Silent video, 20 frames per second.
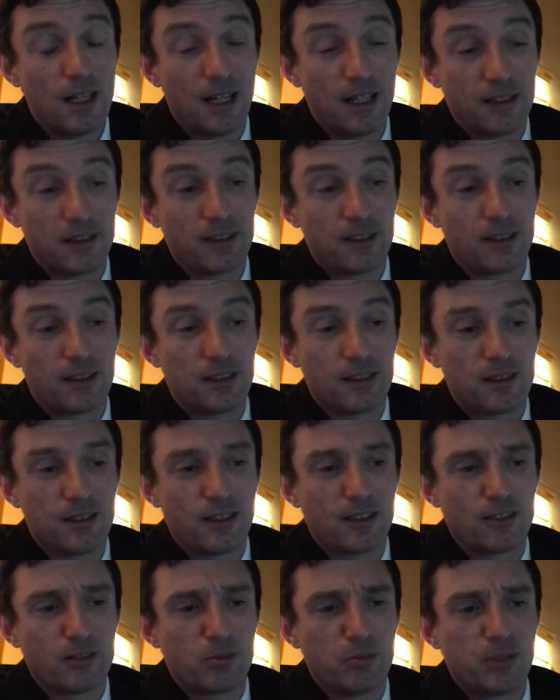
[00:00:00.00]
I think
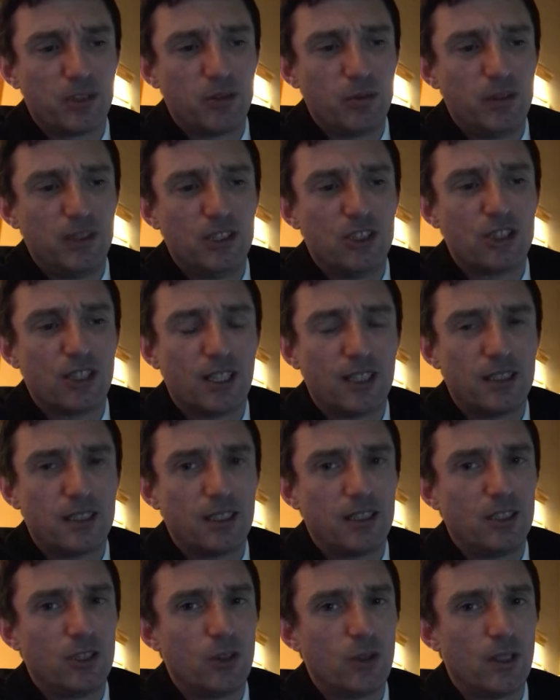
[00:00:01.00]
things between China
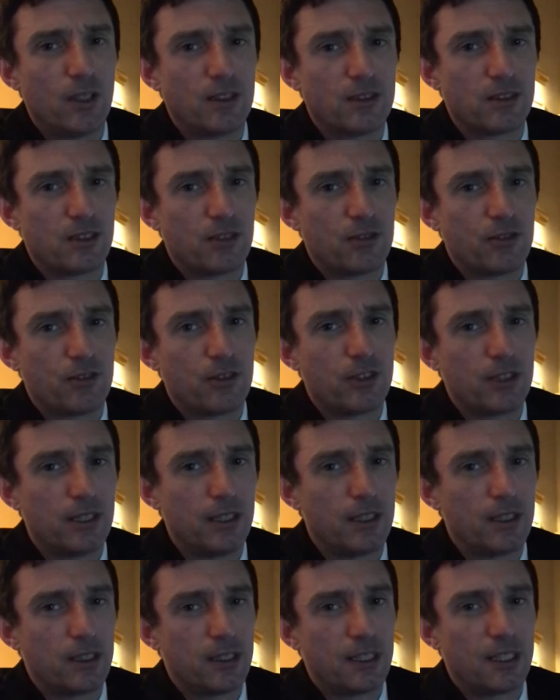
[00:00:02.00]
and the US are
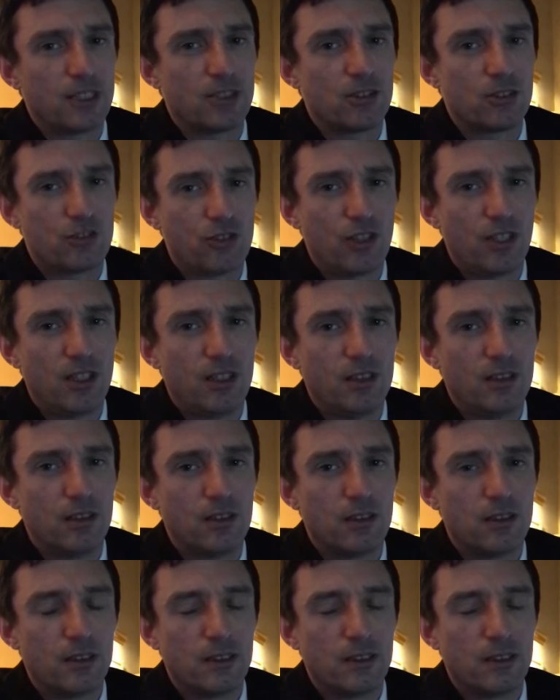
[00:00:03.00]
really going to get strained.